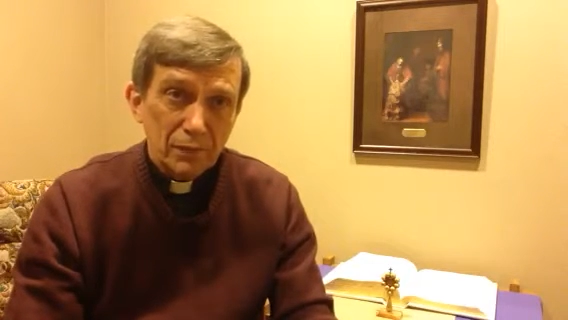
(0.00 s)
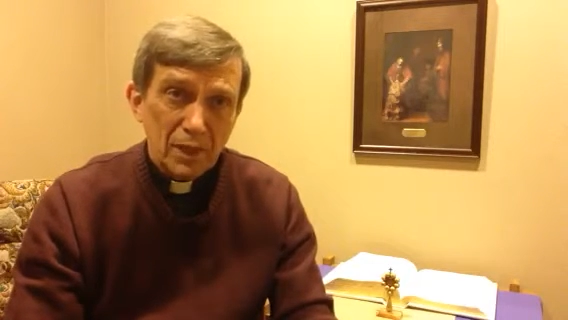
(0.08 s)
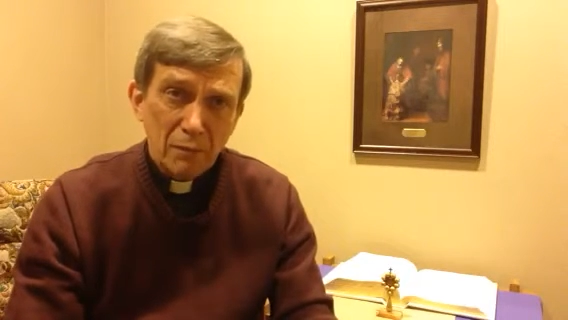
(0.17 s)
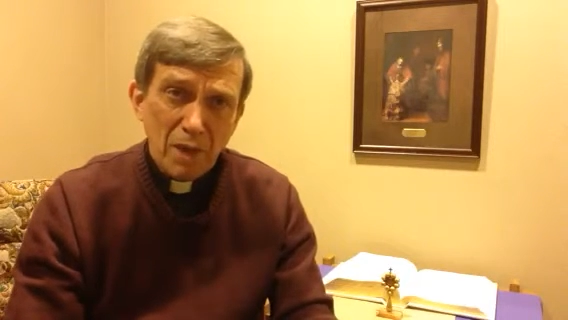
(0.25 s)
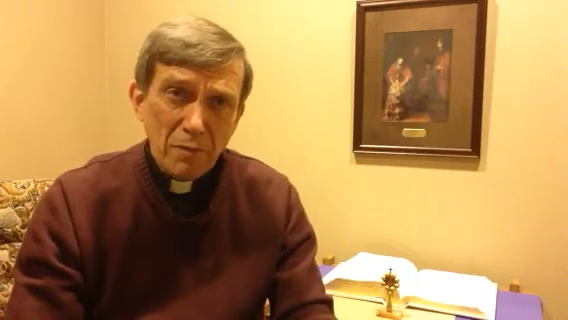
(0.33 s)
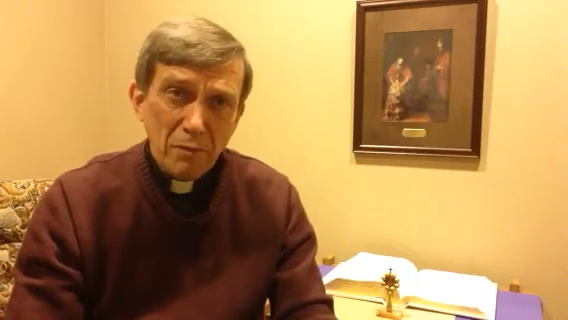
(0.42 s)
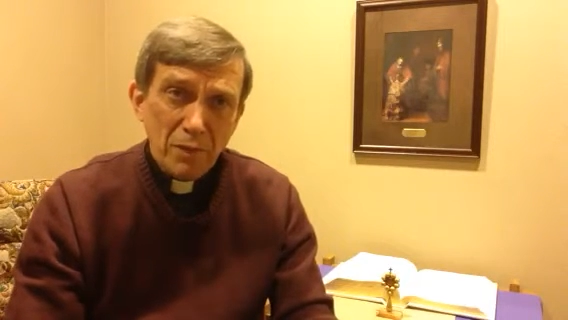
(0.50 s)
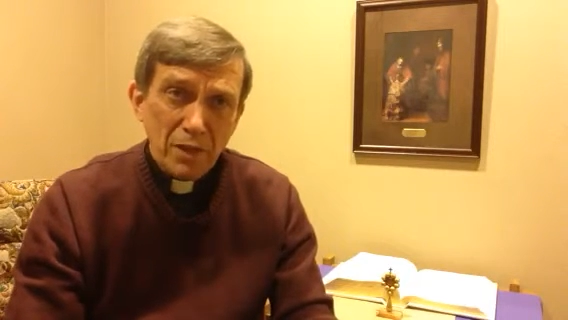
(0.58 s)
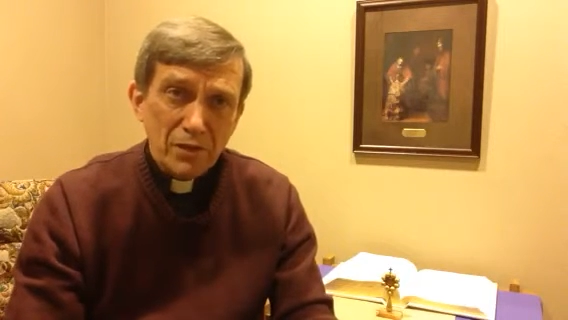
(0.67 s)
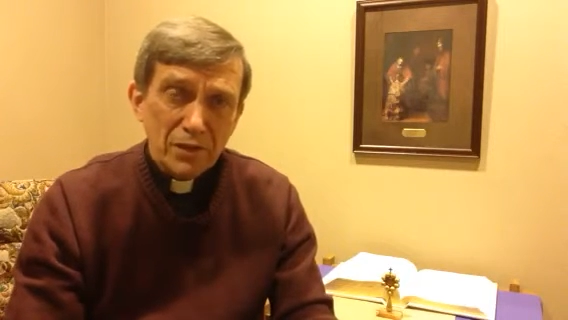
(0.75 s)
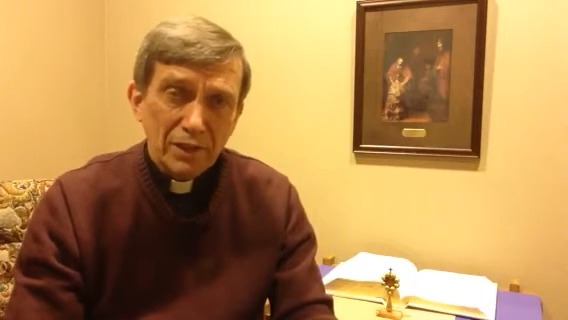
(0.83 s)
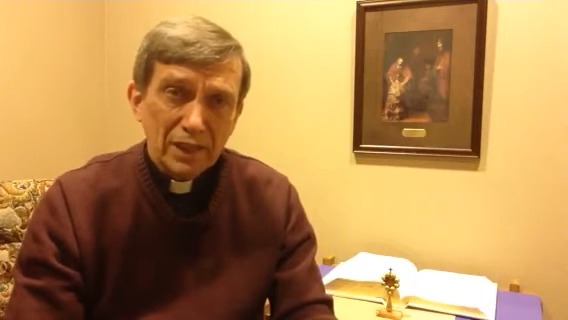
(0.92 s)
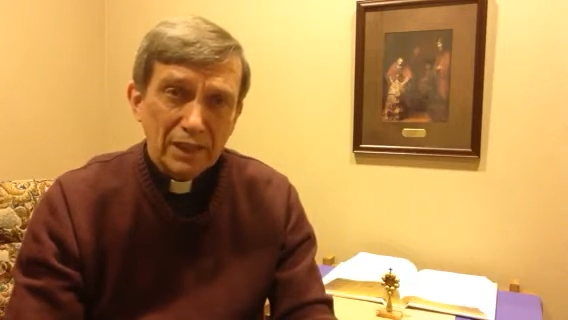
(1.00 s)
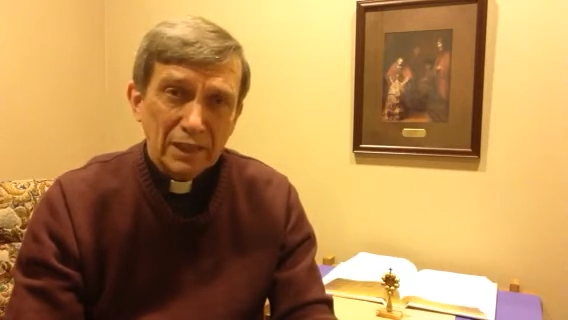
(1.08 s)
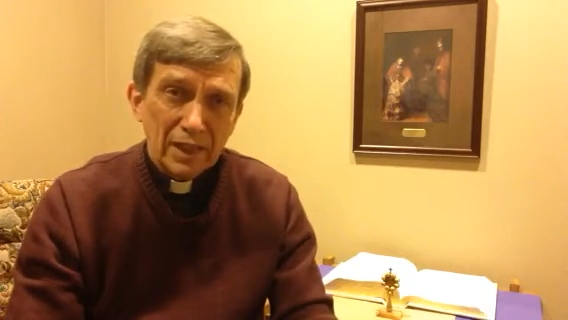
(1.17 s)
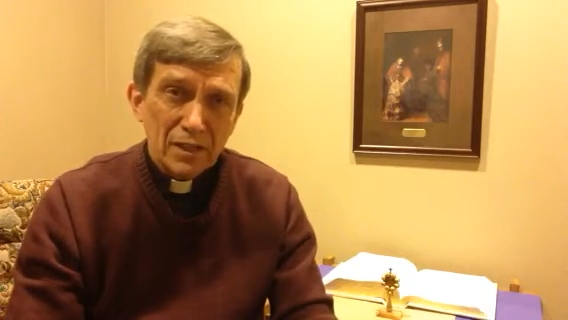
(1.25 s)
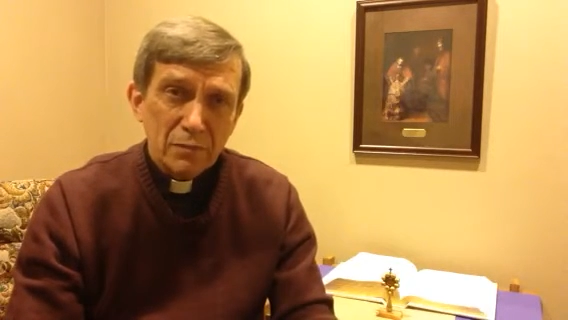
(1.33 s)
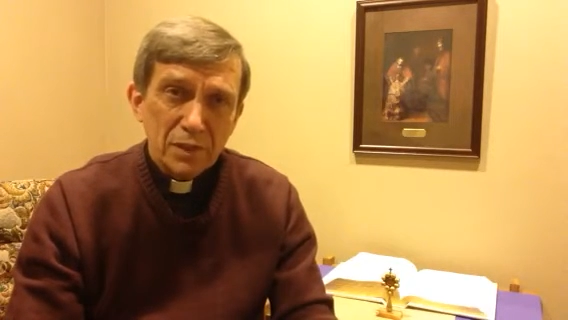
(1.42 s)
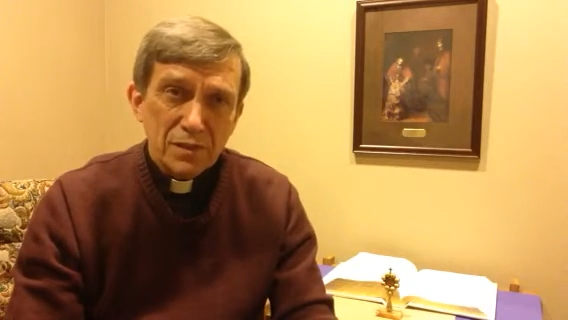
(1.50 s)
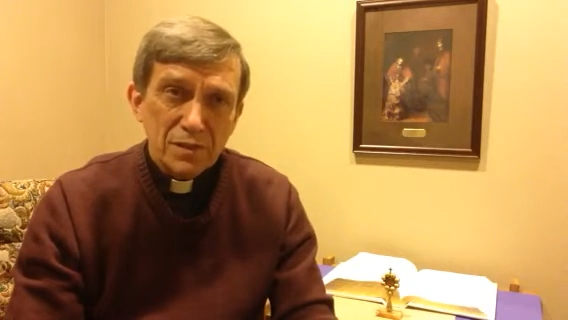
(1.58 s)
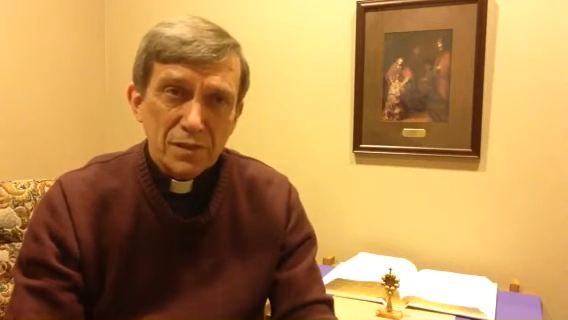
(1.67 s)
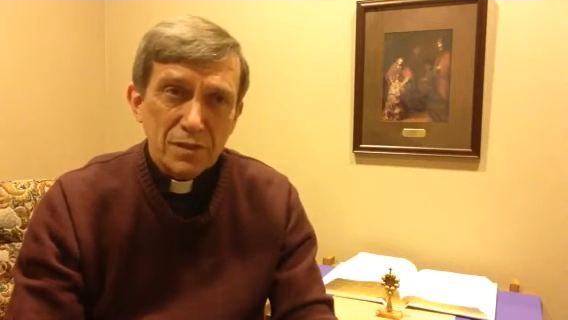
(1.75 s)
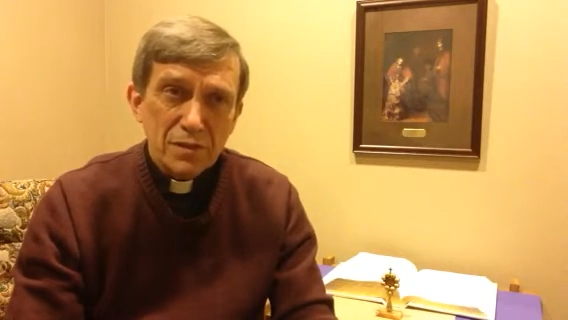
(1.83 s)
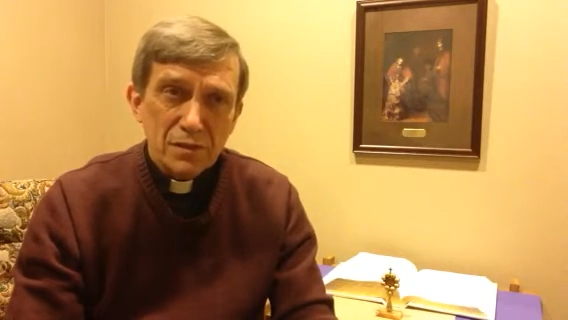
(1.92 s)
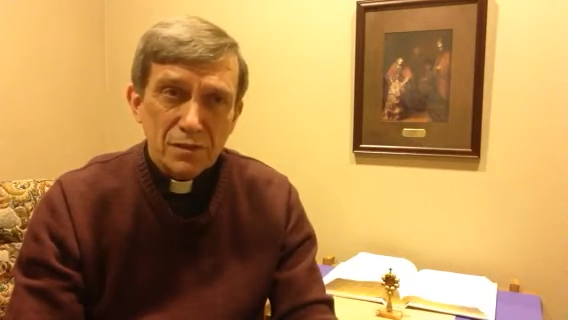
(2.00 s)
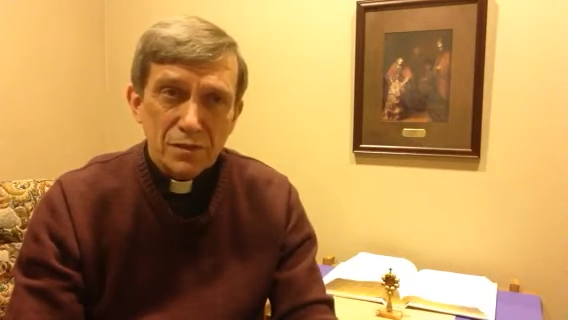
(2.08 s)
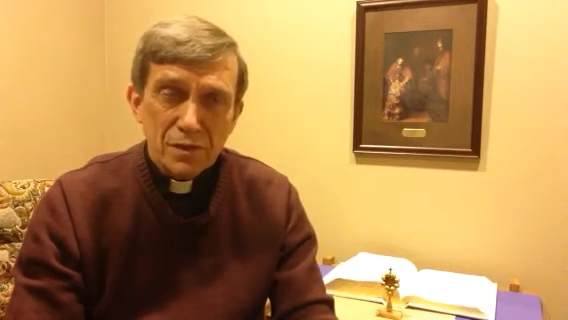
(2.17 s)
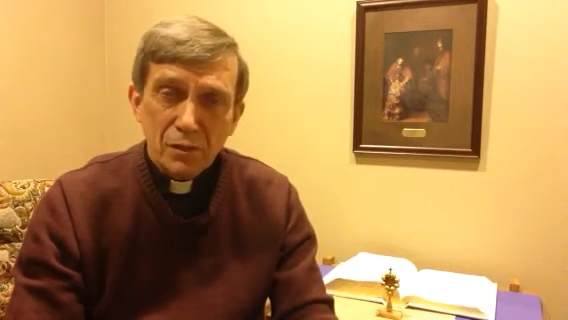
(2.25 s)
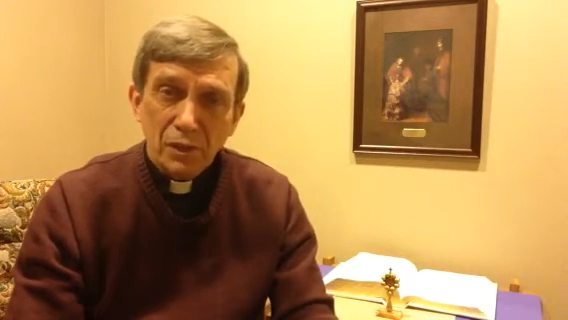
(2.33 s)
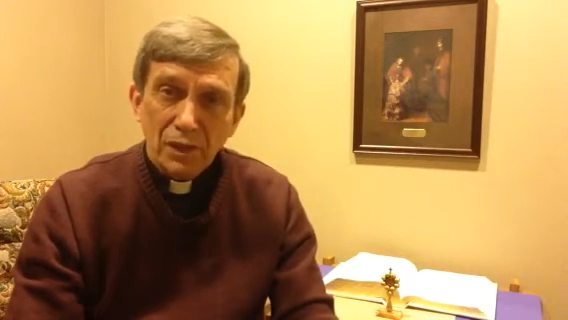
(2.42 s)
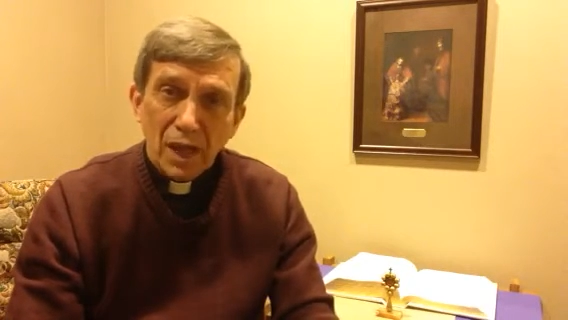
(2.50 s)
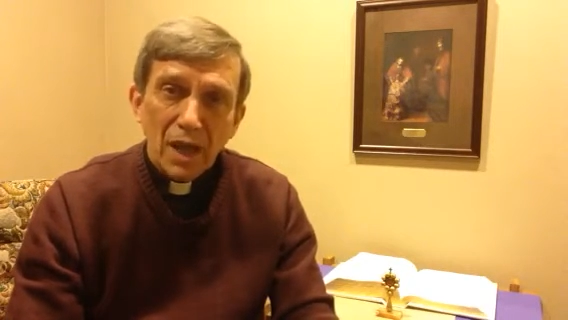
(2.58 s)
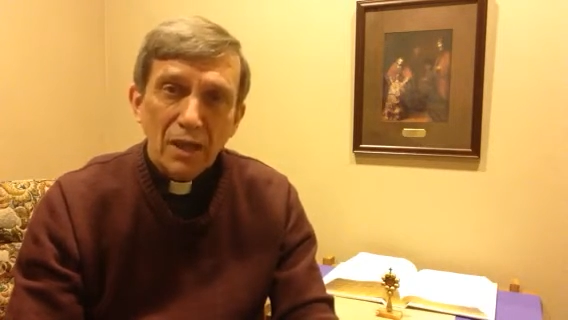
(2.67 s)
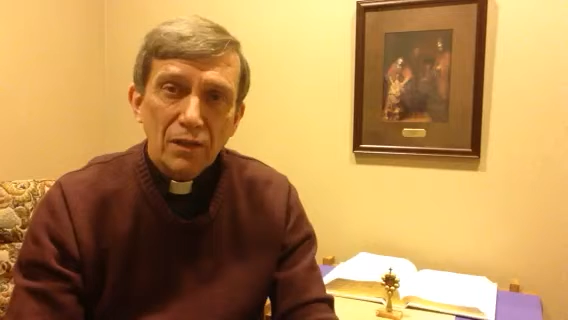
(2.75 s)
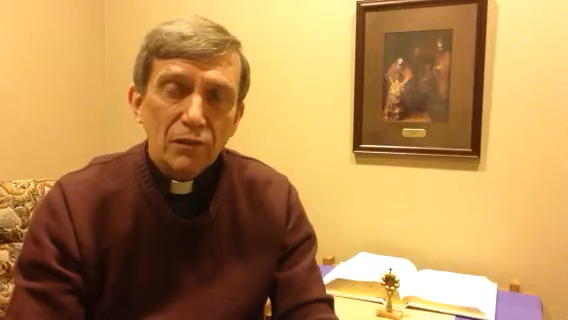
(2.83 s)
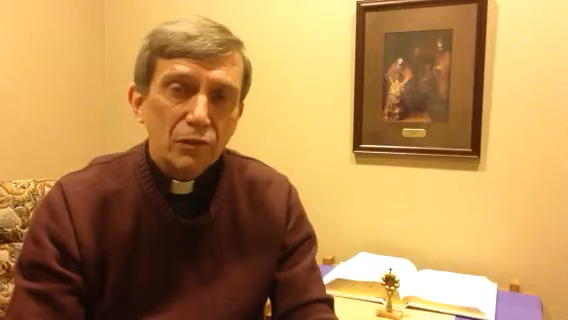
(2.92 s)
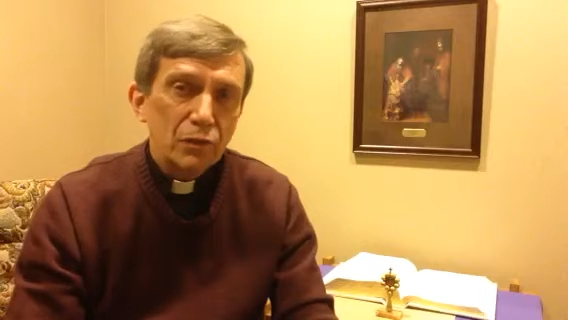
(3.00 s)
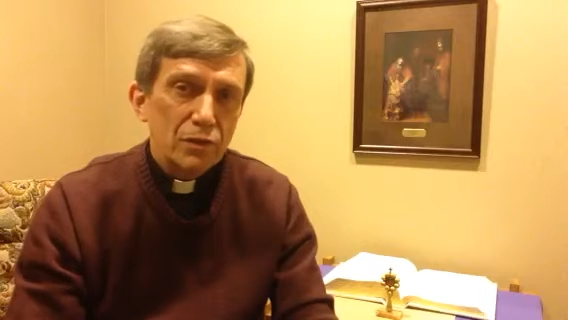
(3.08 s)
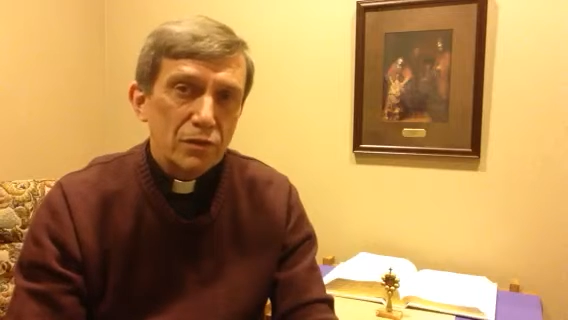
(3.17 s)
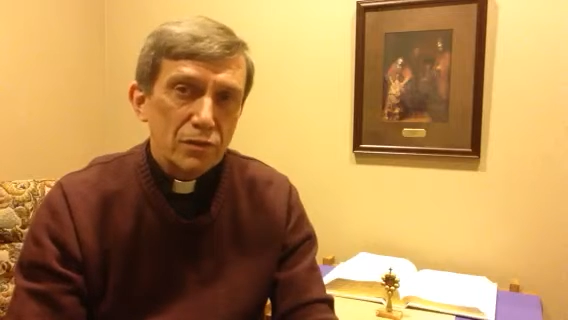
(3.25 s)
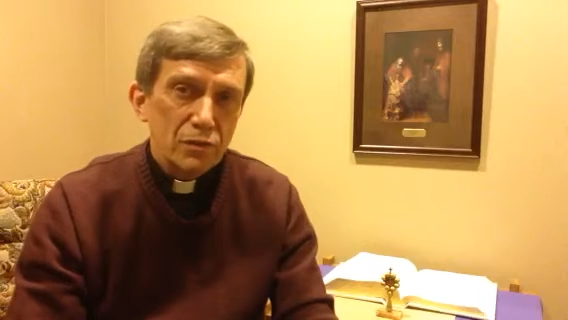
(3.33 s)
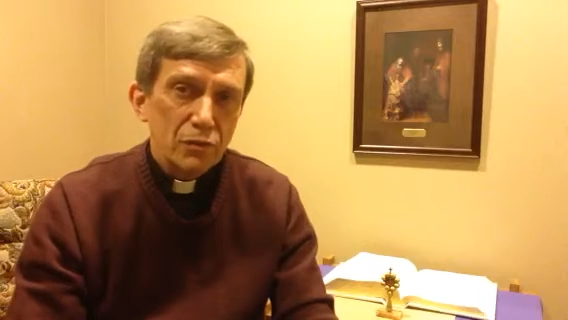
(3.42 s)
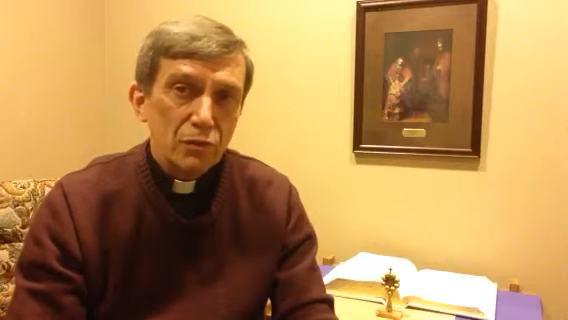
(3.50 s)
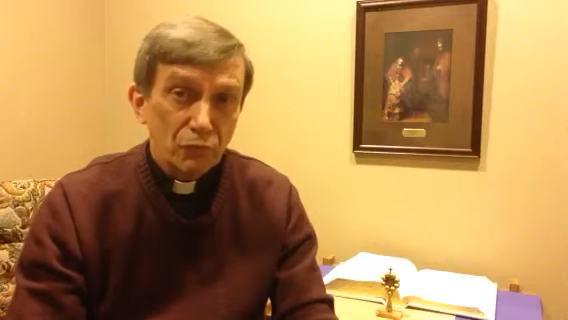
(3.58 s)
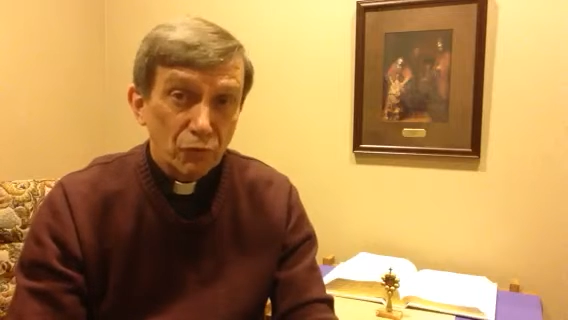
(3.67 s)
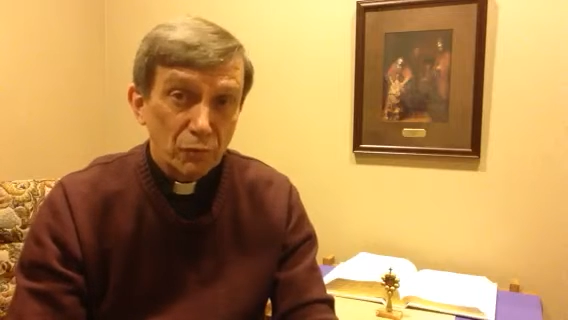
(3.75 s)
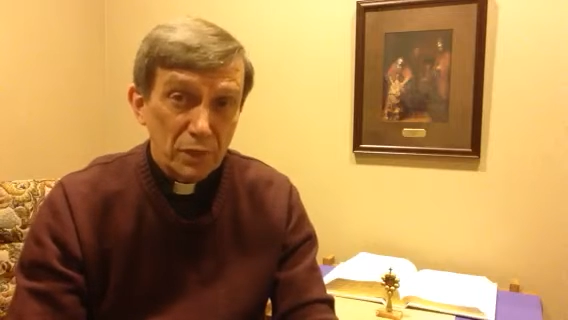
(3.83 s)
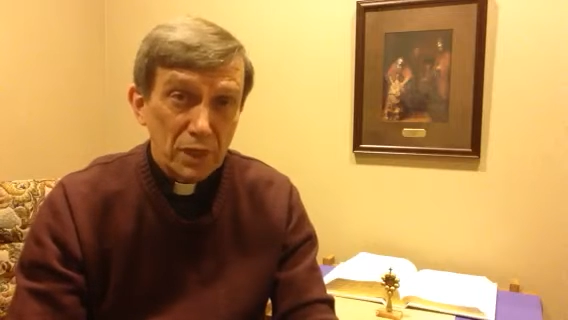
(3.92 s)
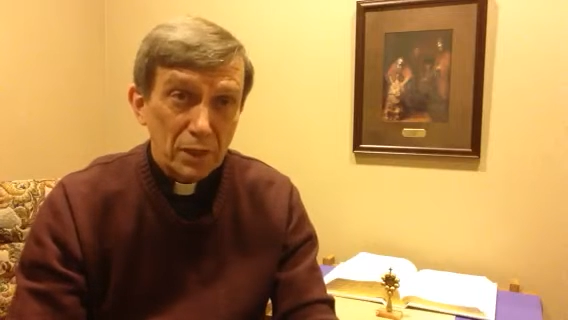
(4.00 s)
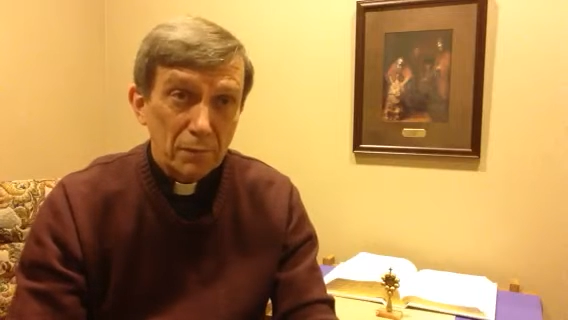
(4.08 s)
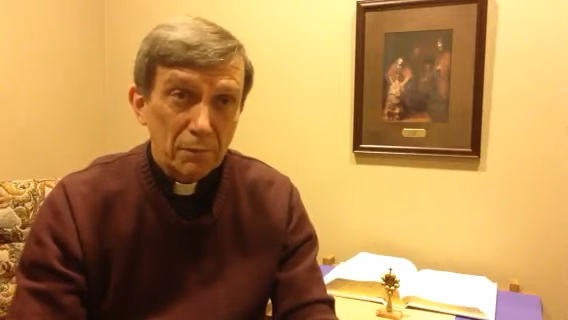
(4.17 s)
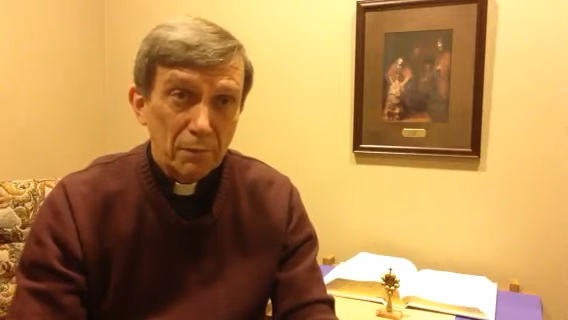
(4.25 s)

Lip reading: It might be better to let Lent be a season to see what God is going to do for me.